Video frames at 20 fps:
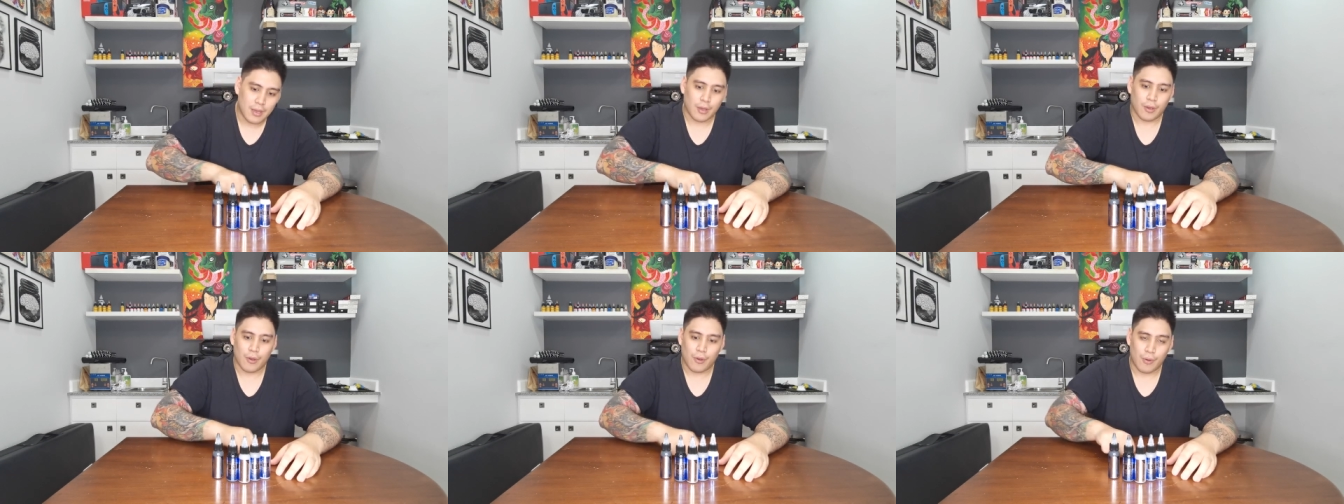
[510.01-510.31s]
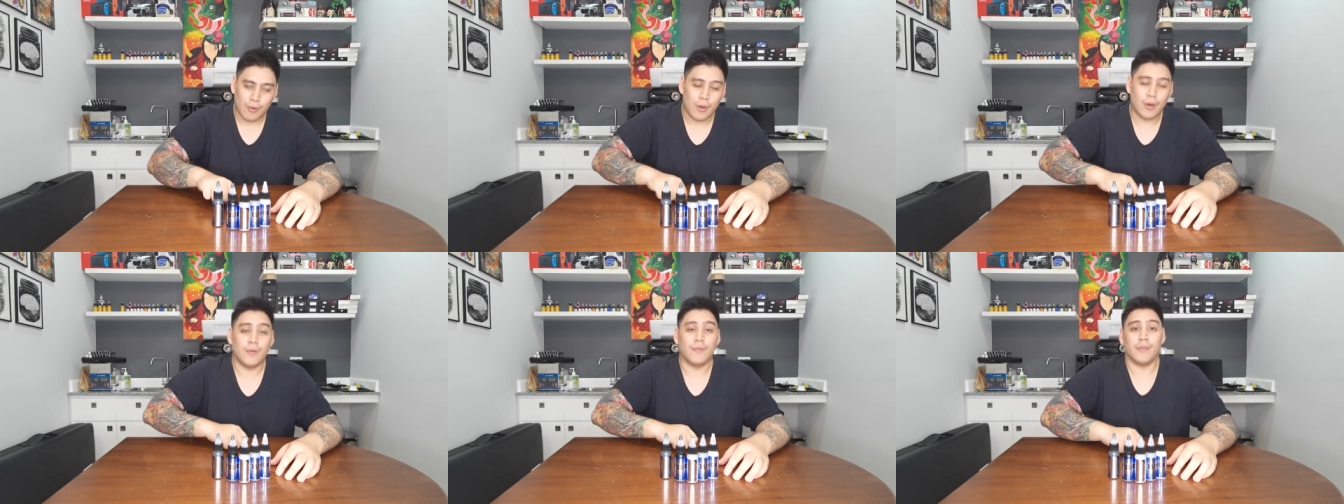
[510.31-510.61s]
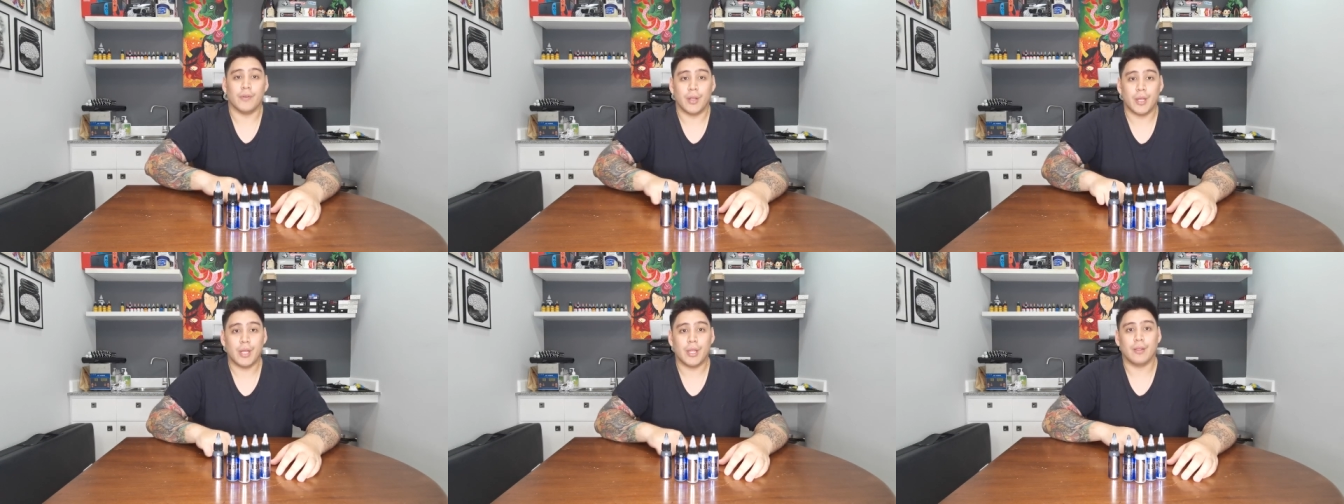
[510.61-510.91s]
go
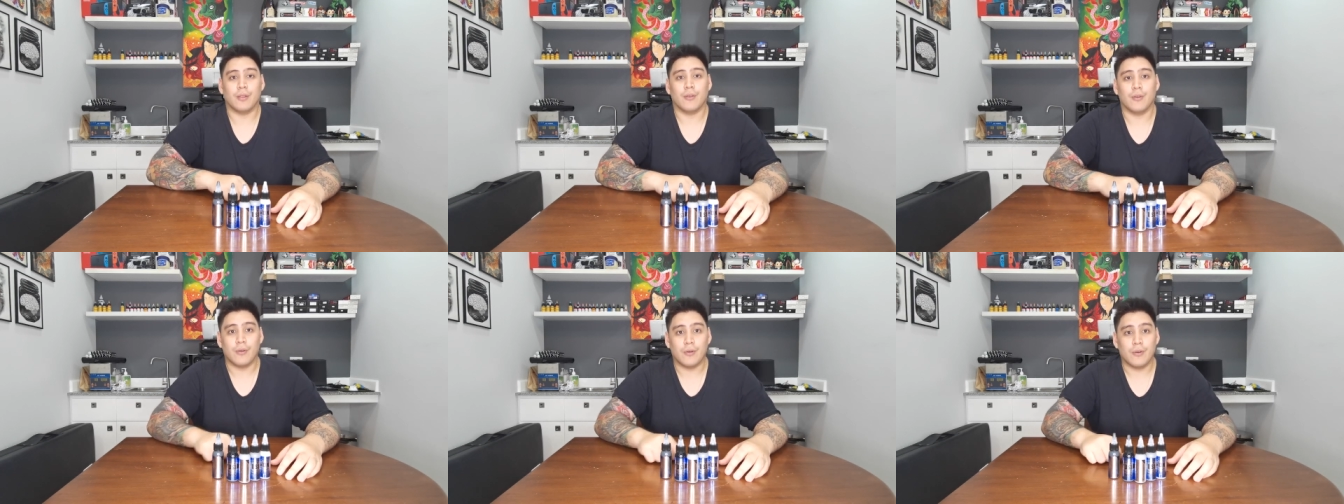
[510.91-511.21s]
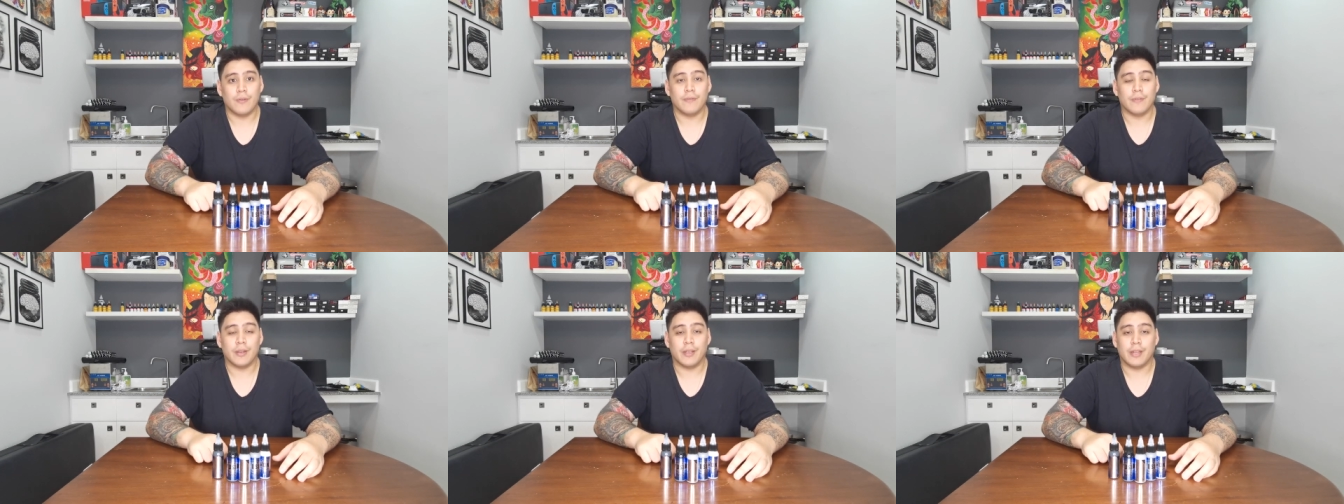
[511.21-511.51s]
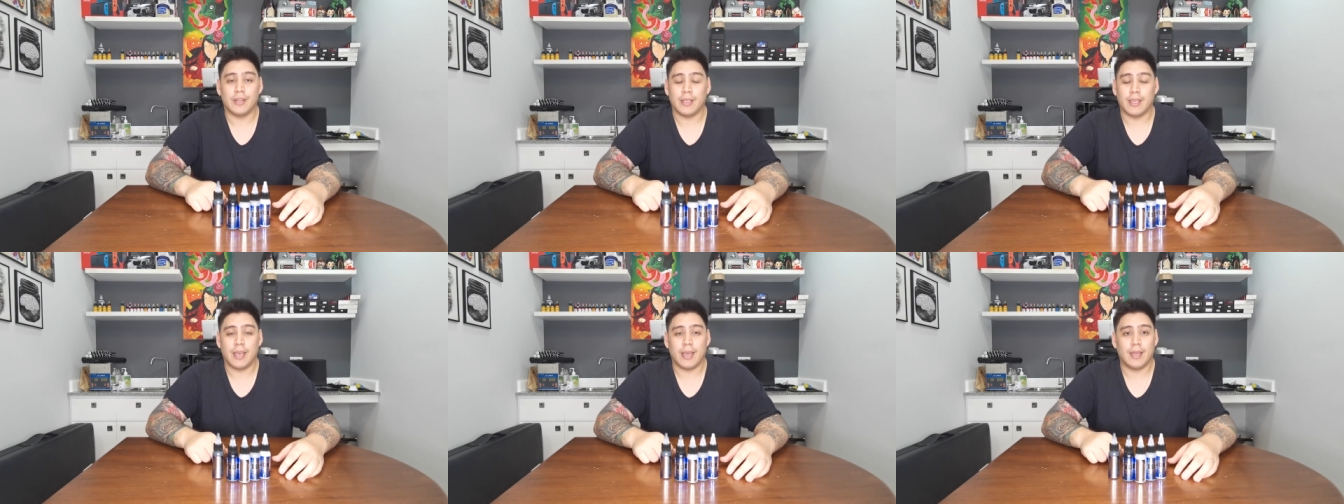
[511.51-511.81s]
over it and go over
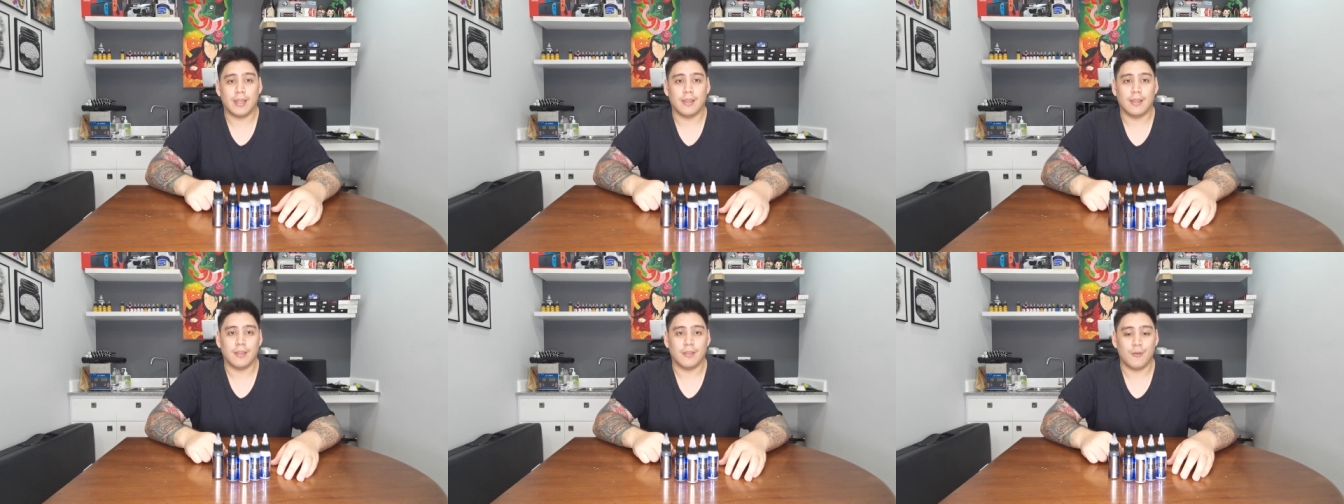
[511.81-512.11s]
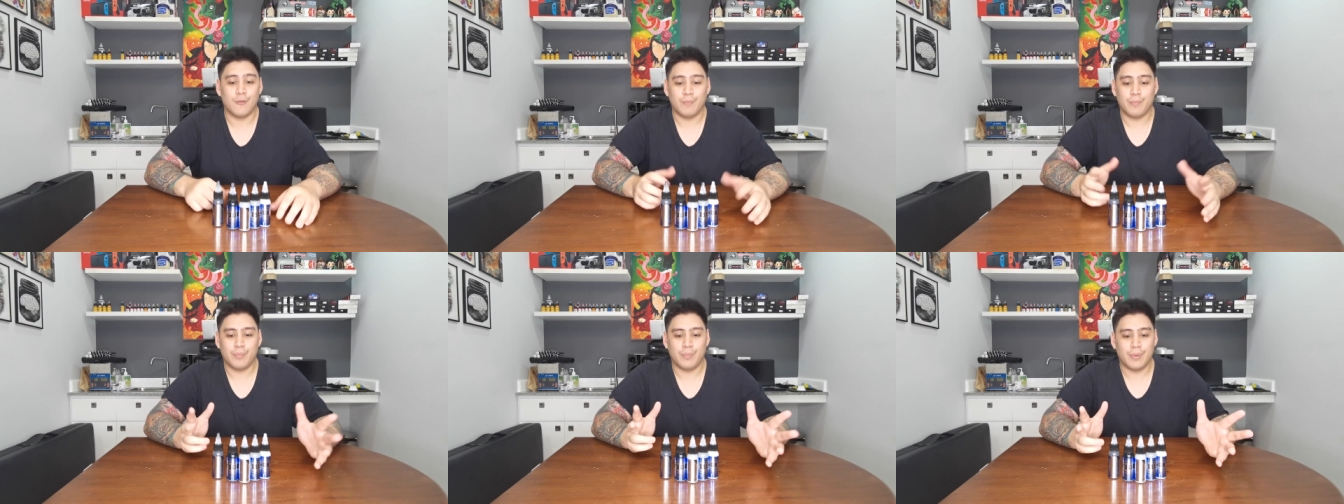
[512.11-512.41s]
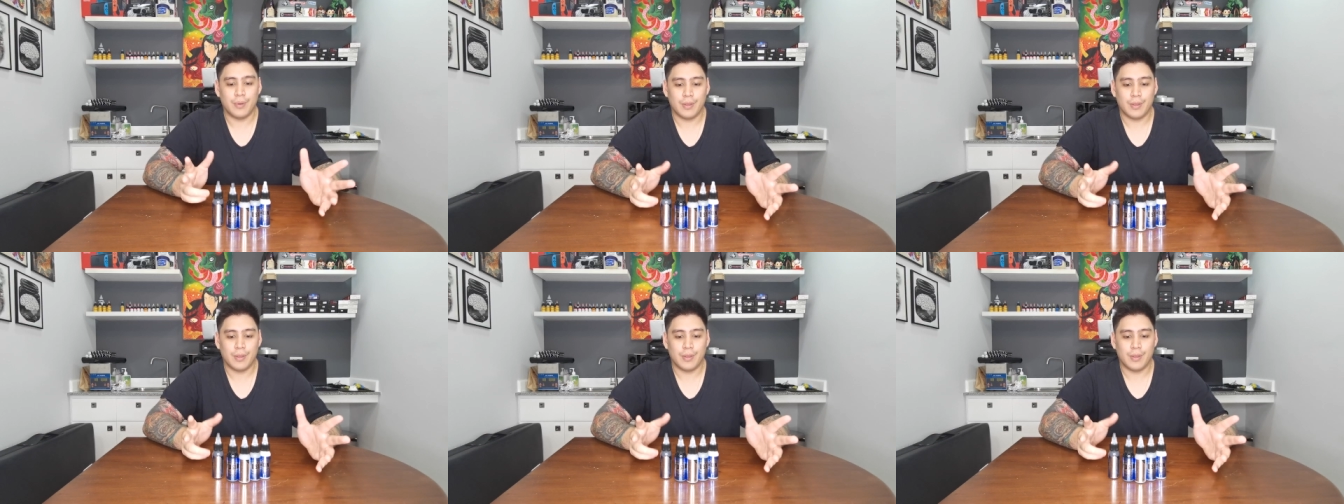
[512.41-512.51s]
it again. Nope,